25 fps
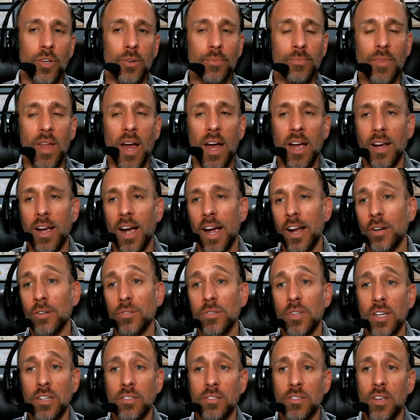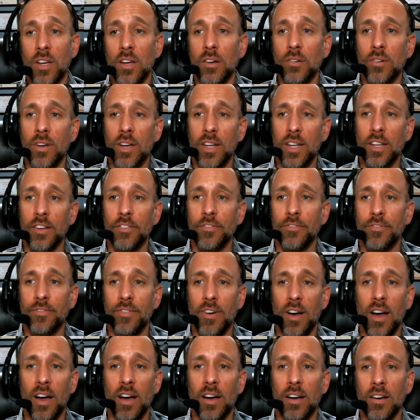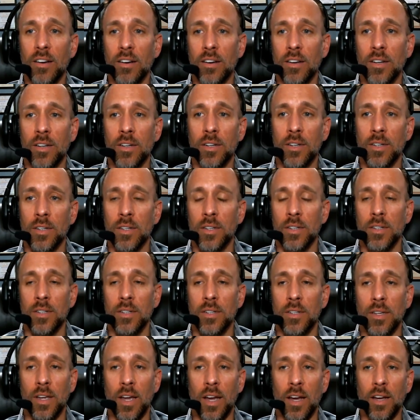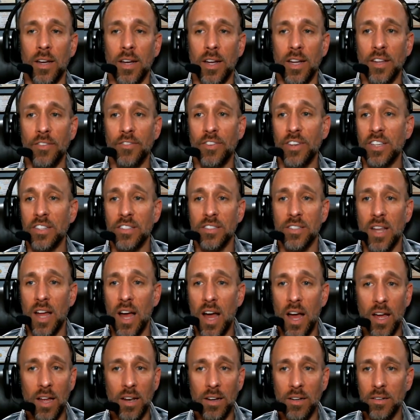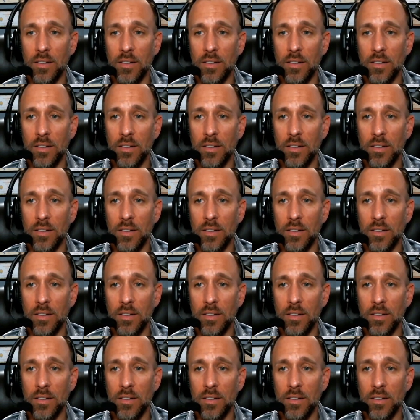I don't think so. And if, yeah, and if he's not